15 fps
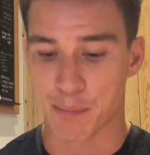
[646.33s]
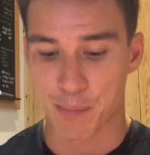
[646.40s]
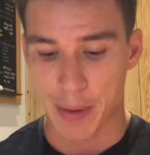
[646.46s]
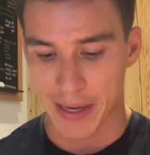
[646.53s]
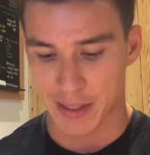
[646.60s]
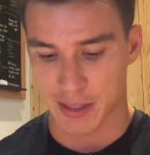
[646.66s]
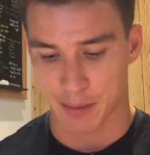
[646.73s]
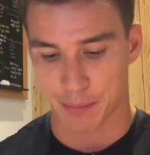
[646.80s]

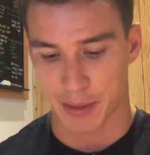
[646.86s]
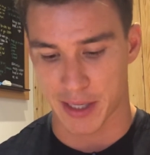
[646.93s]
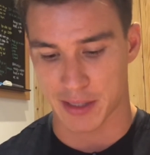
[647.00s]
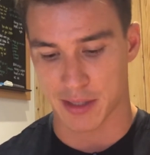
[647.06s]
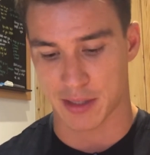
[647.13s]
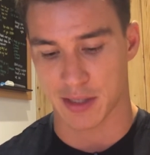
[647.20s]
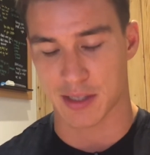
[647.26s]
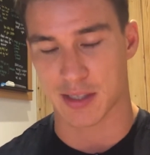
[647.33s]
Basic
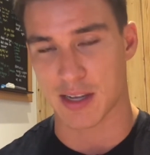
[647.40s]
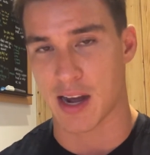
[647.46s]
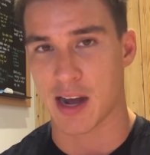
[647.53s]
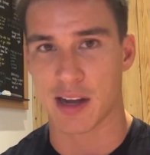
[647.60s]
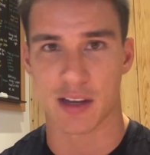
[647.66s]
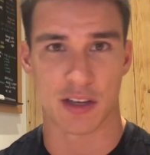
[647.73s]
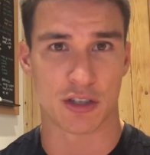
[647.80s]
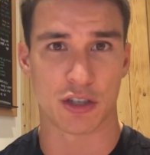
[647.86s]
places to
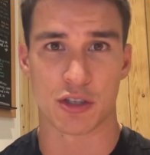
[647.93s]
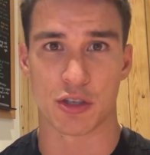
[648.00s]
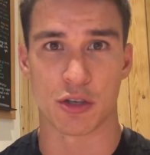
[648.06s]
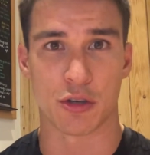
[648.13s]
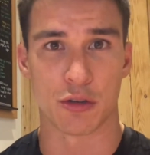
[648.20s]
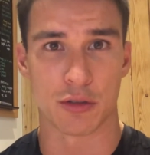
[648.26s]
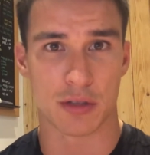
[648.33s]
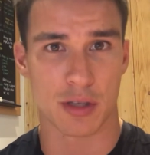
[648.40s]
start is just
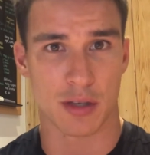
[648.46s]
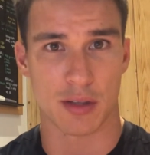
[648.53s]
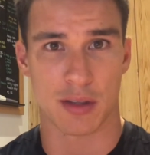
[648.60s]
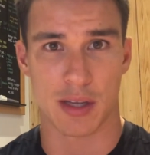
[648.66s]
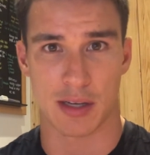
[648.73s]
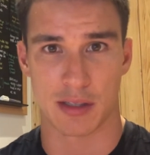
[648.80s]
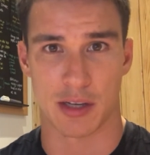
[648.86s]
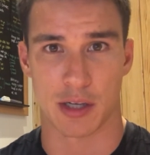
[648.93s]
use
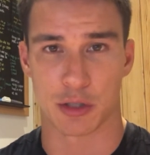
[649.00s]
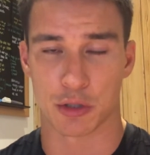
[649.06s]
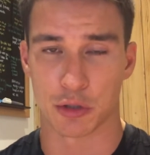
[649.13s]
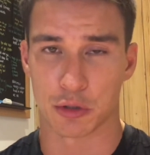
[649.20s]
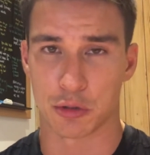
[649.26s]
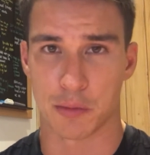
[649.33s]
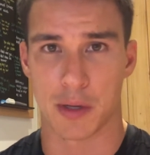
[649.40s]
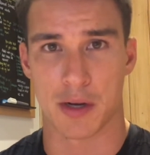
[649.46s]
things like
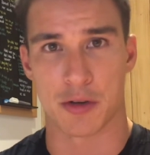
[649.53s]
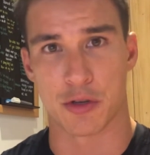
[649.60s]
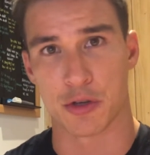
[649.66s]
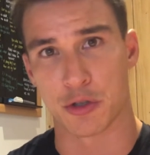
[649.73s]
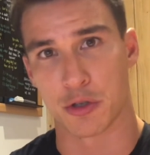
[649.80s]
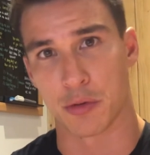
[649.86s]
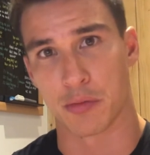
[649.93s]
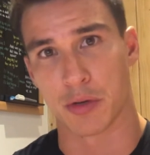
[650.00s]
social media and
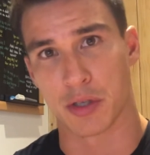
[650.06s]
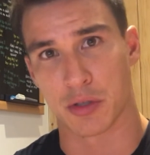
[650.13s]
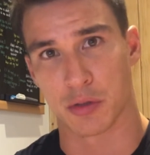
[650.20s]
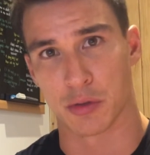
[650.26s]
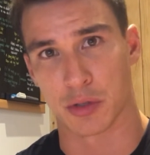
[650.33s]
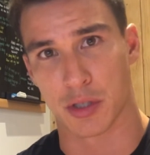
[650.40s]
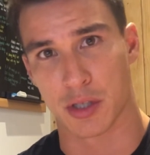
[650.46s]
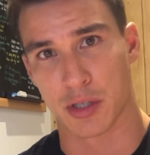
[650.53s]
YouTube
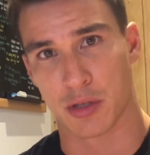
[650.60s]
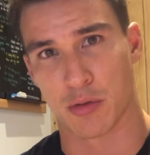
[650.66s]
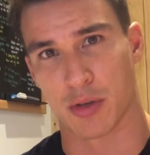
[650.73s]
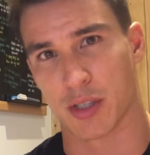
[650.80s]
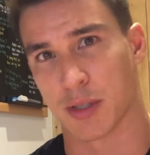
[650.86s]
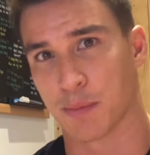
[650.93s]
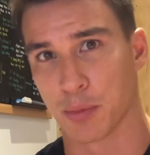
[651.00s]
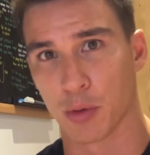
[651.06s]
resources to
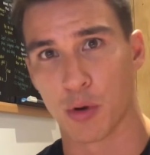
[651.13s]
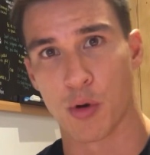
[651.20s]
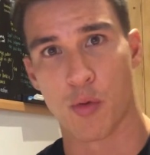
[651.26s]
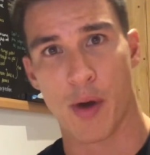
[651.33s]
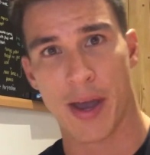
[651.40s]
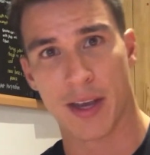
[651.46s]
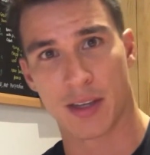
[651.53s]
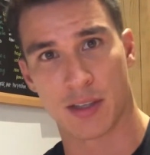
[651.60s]
explore
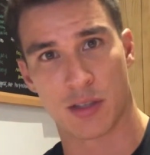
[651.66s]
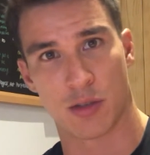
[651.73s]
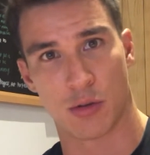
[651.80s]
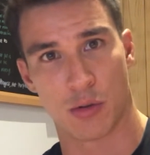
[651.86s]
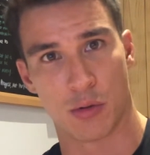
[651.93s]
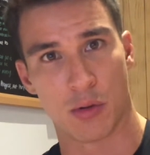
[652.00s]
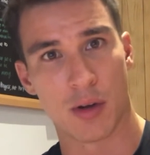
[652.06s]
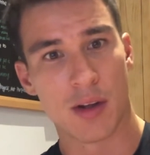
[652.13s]
ways
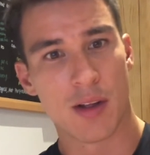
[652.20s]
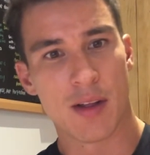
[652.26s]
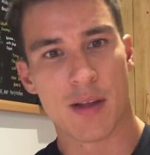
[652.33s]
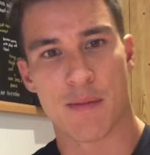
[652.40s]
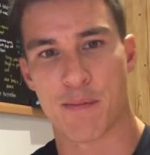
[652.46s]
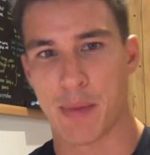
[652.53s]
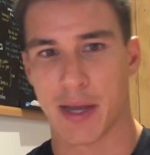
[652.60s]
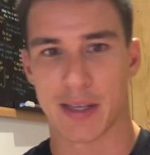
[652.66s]
to
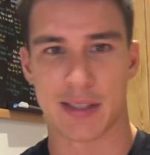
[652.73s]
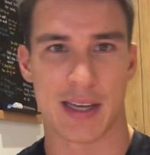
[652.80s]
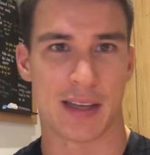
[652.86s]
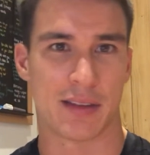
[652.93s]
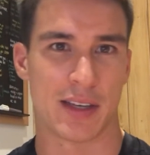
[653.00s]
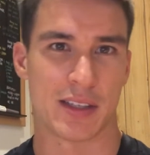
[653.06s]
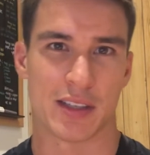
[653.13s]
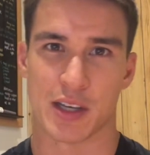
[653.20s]

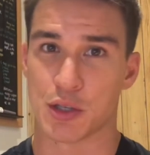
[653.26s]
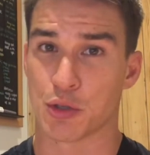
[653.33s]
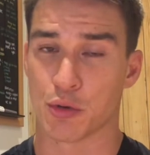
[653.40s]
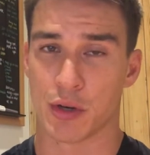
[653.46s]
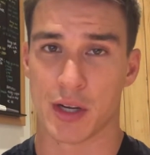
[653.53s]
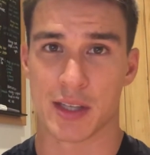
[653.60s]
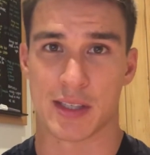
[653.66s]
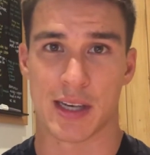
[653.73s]
maintain things like
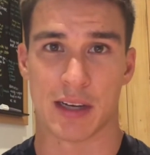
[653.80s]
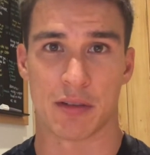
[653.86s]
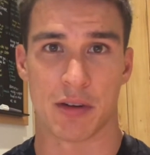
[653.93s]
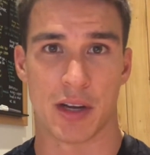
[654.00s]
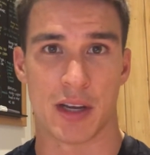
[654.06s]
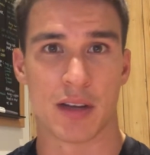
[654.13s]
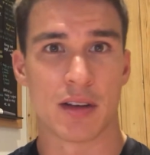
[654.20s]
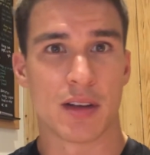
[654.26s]
joint
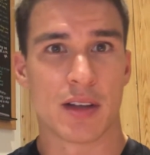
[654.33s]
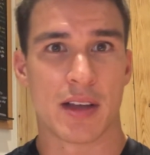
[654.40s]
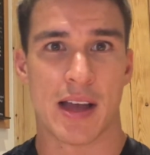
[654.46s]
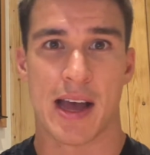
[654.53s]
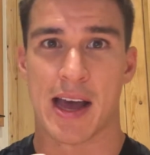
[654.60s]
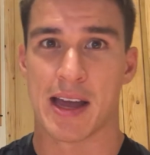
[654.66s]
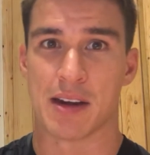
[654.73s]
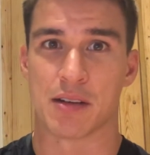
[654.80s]
integrity
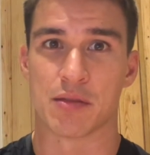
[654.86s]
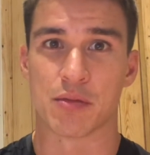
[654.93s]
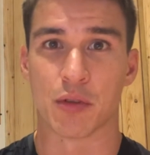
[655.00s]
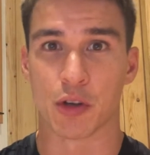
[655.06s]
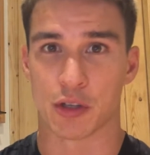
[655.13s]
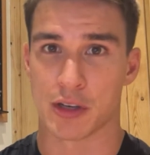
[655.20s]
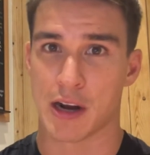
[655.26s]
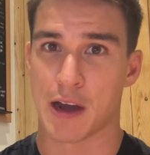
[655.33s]
and
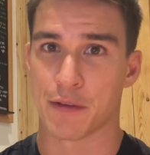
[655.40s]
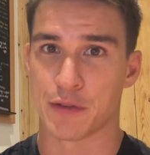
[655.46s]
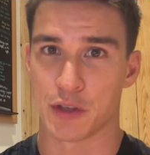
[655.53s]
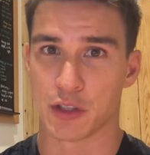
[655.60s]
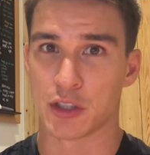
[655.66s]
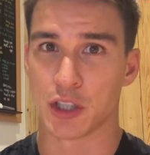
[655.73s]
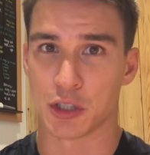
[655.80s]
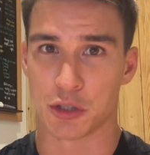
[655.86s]
looking after
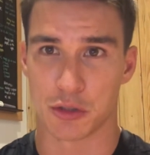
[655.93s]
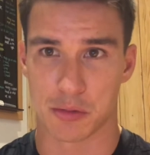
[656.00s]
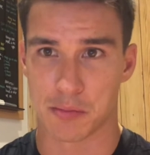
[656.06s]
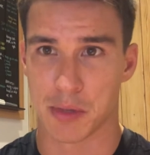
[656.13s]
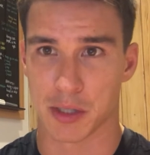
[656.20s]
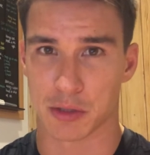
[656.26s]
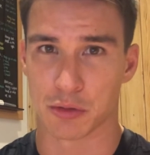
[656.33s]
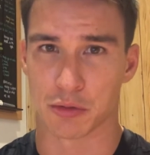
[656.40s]
your tissues and
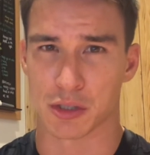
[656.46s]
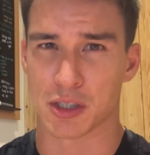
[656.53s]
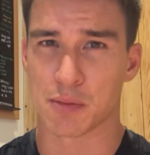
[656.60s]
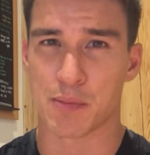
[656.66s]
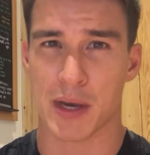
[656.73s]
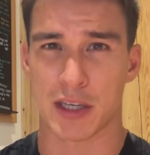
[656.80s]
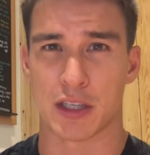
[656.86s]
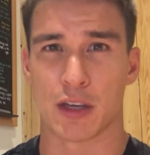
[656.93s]
muscles,
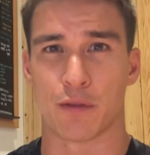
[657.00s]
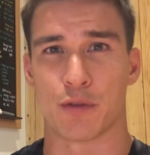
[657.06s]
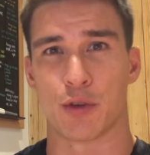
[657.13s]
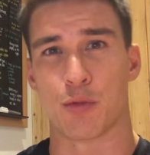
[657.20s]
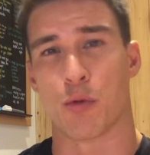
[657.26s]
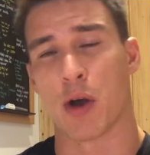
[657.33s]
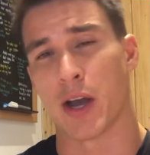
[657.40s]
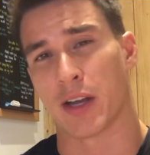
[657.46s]
especially if
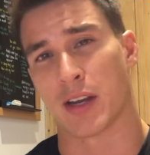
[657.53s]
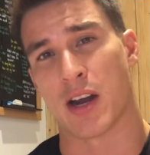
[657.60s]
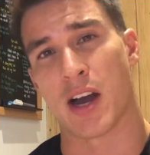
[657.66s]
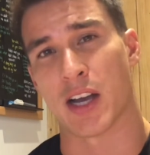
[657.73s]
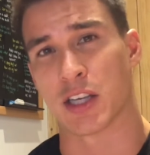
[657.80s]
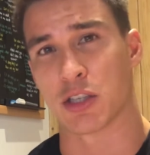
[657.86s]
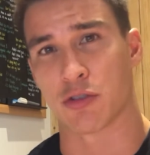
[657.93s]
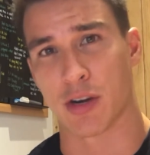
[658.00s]
you work in a
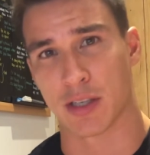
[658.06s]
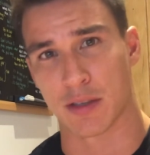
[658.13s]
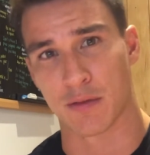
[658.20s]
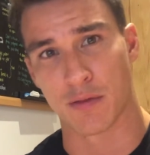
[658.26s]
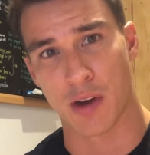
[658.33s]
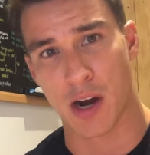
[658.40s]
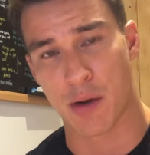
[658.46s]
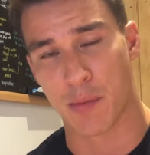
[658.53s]
high stress
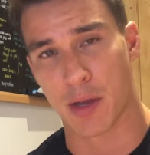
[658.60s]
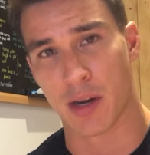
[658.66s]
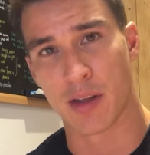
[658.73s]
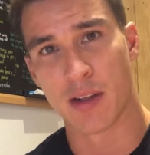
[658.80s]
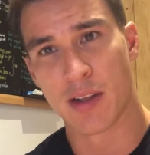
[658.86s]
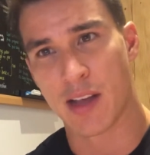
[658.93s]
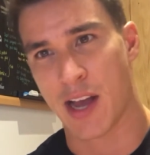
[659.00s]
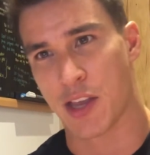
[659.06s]
environment
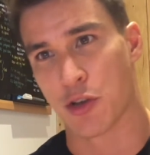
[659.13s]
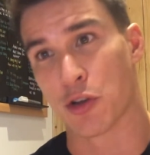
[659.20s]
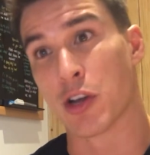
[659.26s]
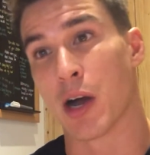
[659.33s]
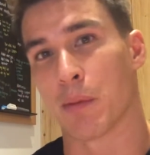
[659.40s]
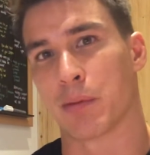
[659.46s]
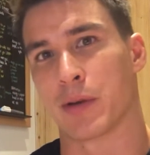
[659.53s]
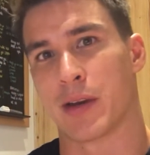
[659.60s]
and you're
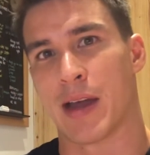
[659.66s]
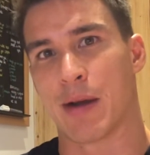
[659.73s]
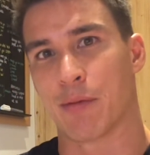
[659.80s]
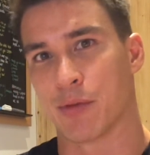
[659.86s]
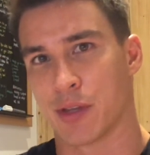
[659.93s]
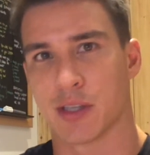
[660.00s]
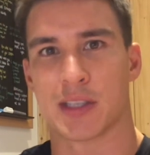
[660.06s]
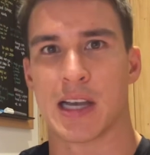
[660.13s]
coupling that
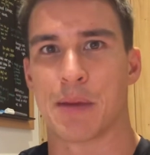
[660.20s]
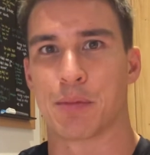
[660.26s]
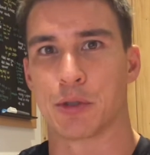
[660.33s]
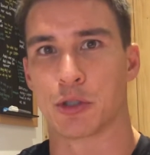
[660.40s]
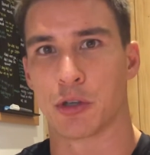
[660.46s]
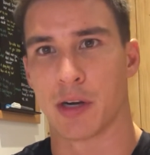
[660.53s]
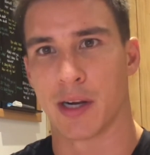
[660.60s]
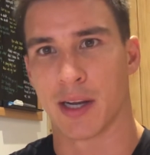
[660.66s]
with this type of
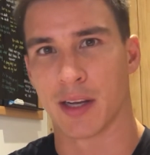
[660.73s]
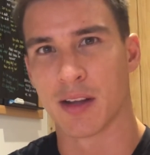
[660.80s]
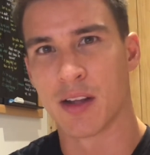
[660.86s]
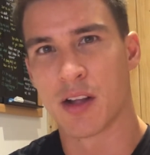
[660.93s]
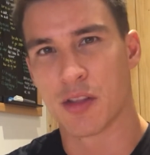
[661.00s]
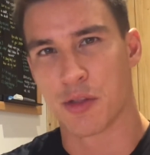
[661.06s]
training.